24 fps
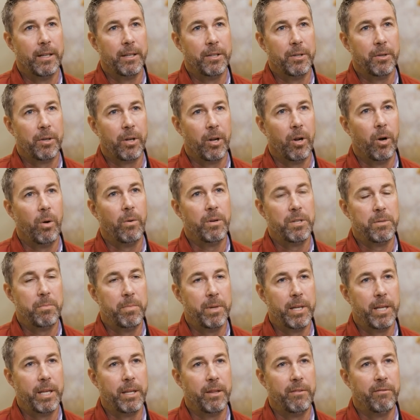you could always
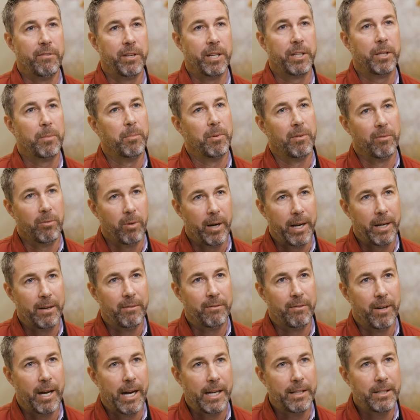be the victim of
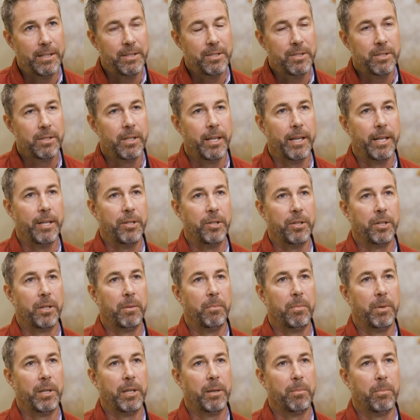random violence, and you
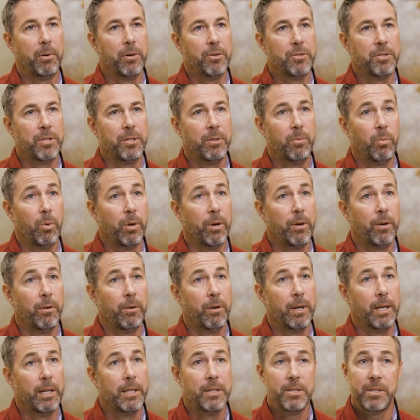could be a person
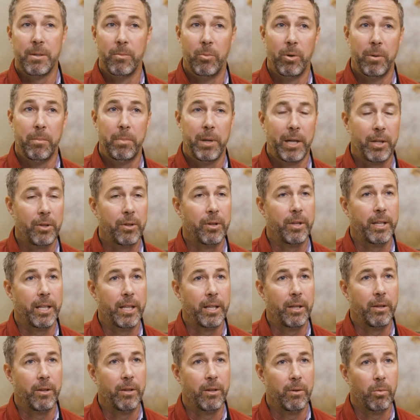where someone picked
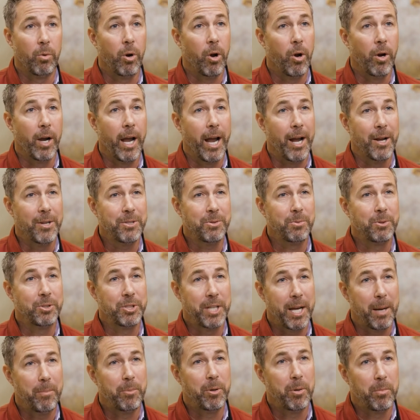the wrong house, which
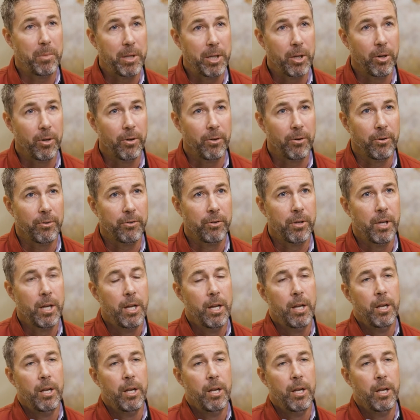happened to be yours.